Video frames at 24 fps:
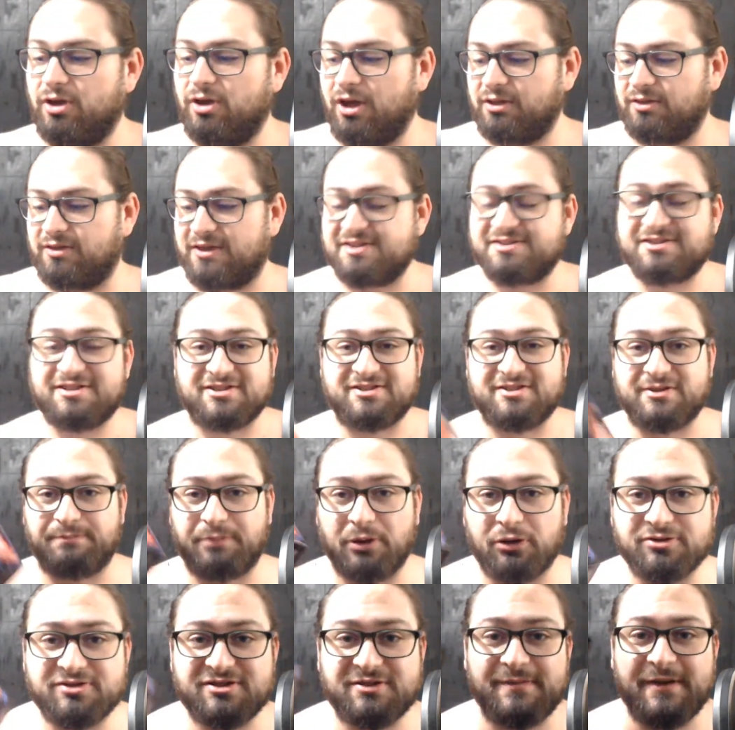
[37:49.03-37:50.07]
this is
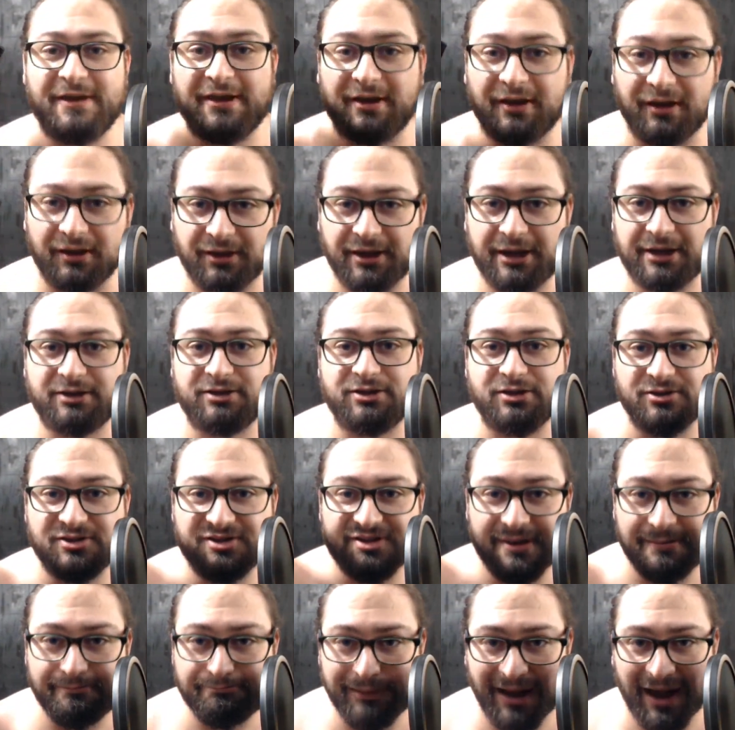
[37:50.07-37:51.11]
supposed to be a collector's
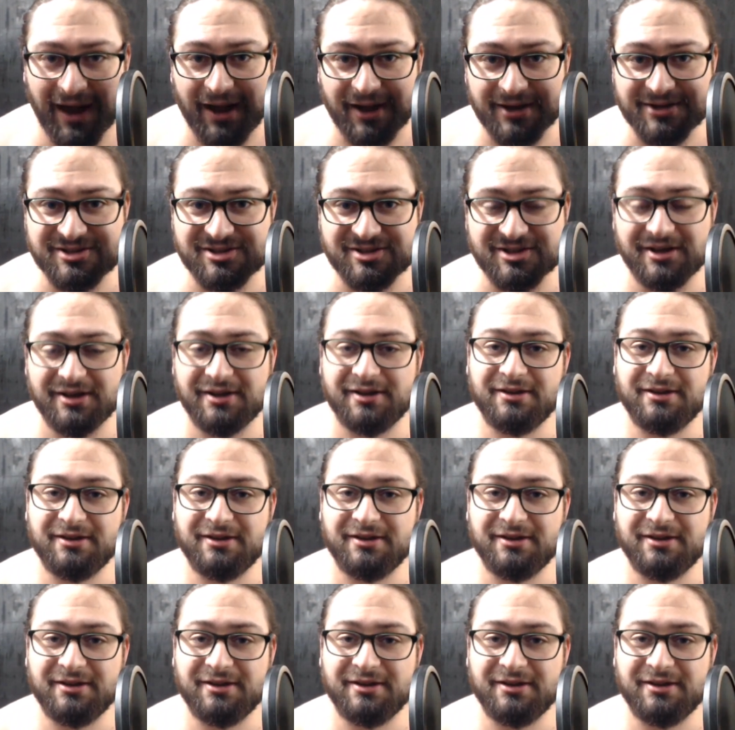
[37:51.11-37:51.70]
box.